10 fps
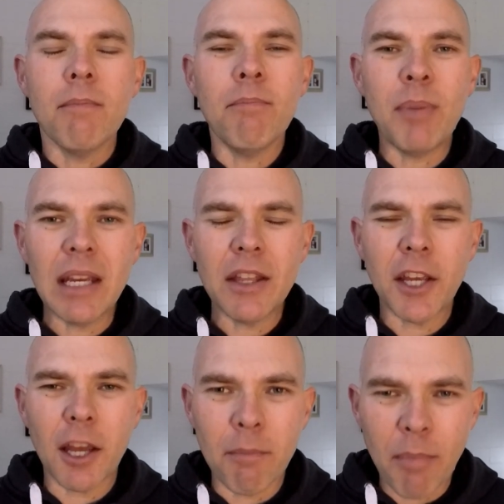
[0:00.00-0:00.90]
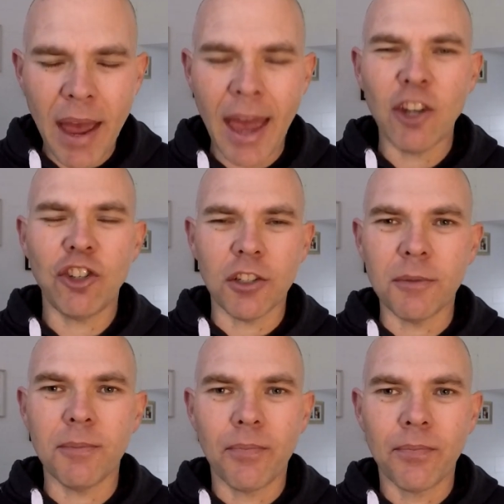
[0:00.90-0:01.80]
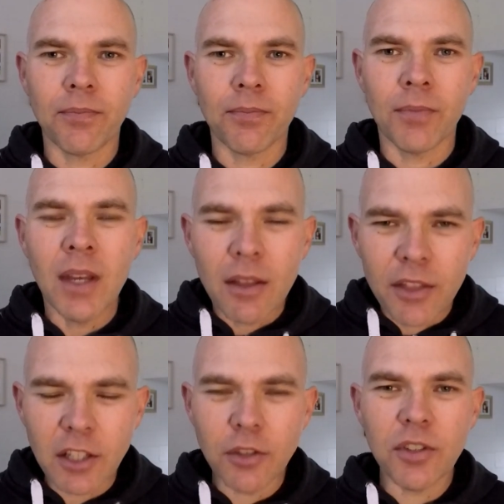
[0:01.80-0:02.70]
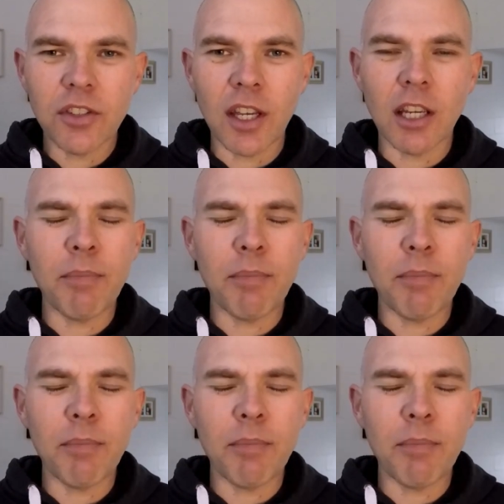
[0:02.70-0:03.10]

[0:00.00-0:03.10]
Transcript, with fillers: Be the compassion that you seek.